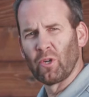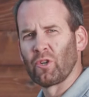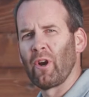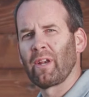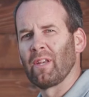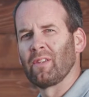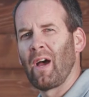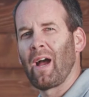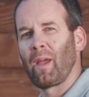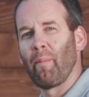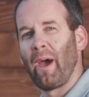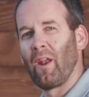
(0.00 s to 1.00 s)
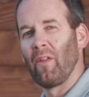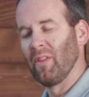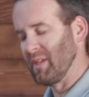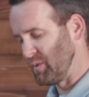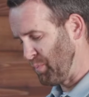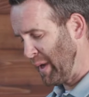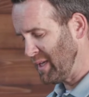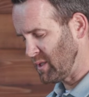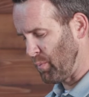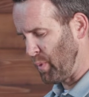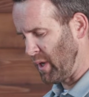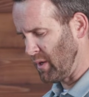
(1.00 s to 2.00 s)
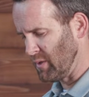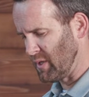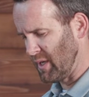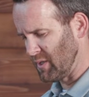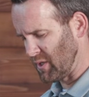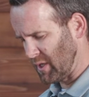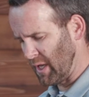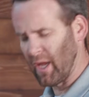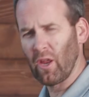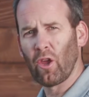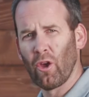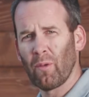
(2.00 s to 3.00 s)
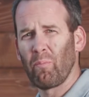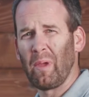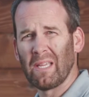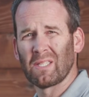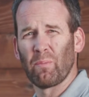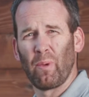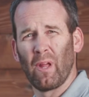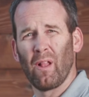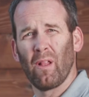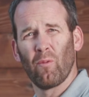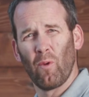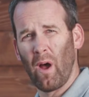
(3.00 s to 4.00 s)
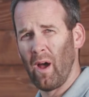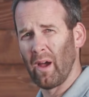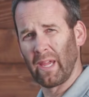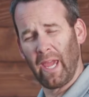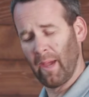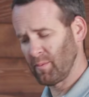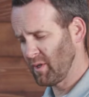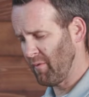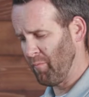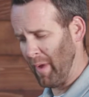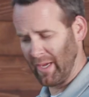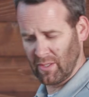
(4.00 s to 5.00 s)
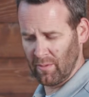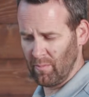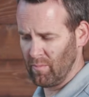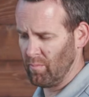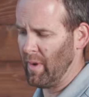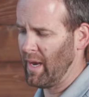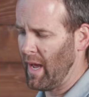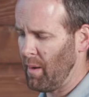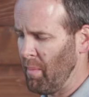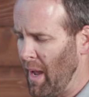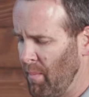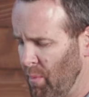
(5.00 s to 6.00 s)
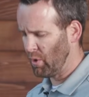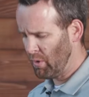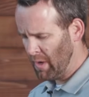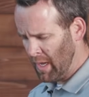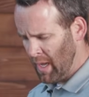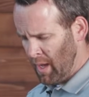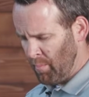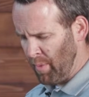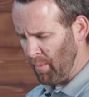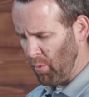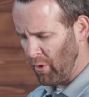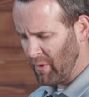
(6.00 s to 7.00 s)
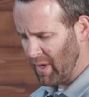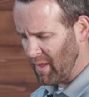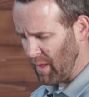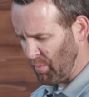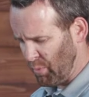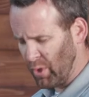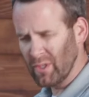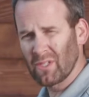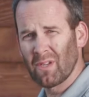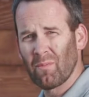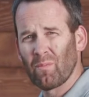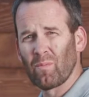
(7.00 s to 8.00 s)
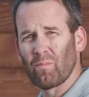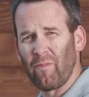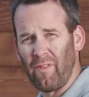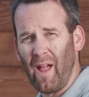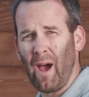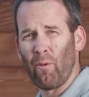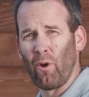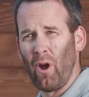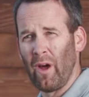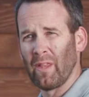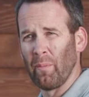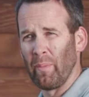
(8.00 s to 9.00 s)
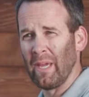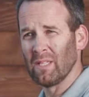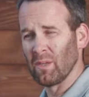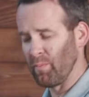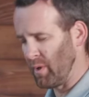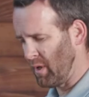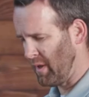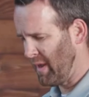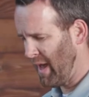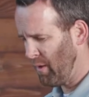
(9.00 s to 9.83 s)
or trick to talk about on these pizza peels is get a good pizza peel. Camp Chef makes them, made out of bamboo. But more than anything, put some flour on the pizza peel, and